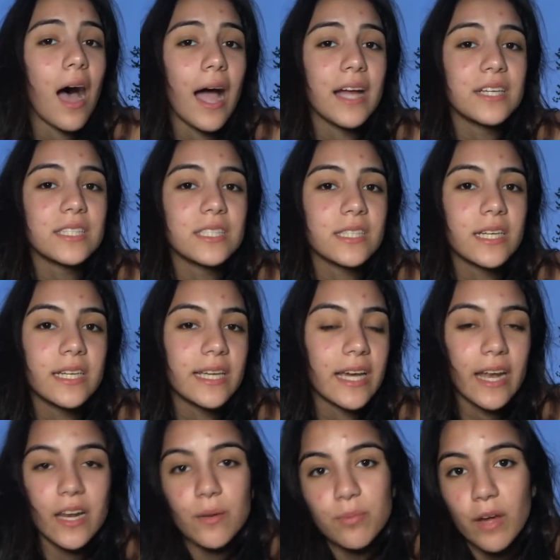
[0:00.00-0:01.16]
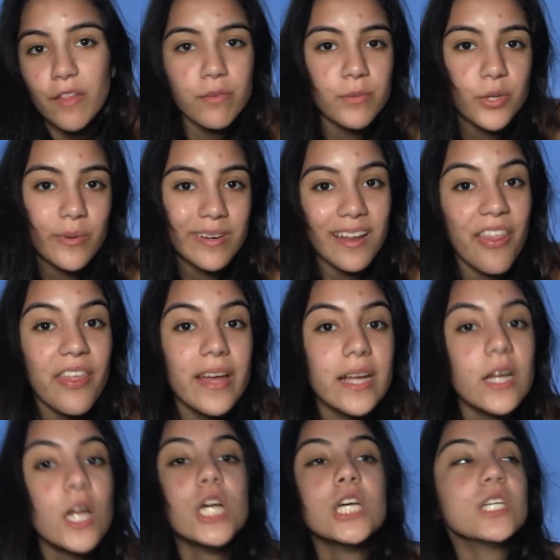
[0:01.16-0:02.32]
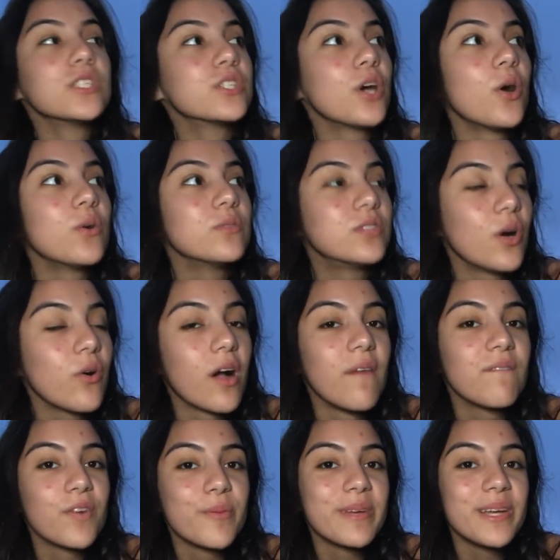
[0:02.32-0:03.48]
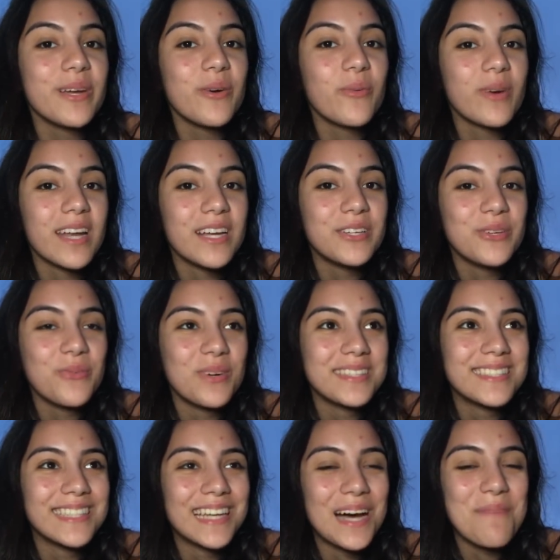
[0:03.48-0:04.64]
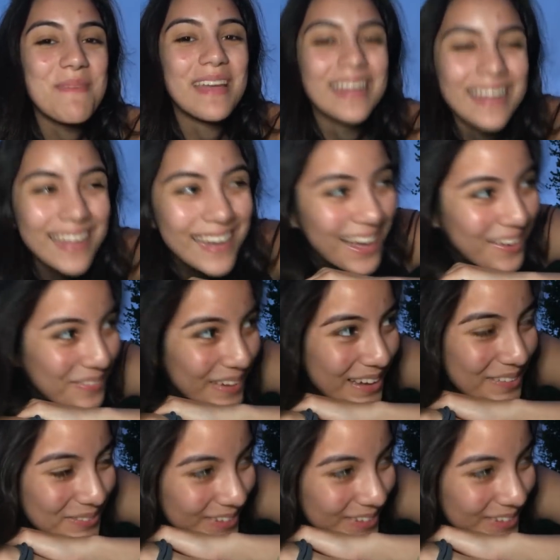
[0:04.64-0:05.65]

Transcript: I just can get out of breath from doing nothing. So don't come for me when I do one sit up and I'm out of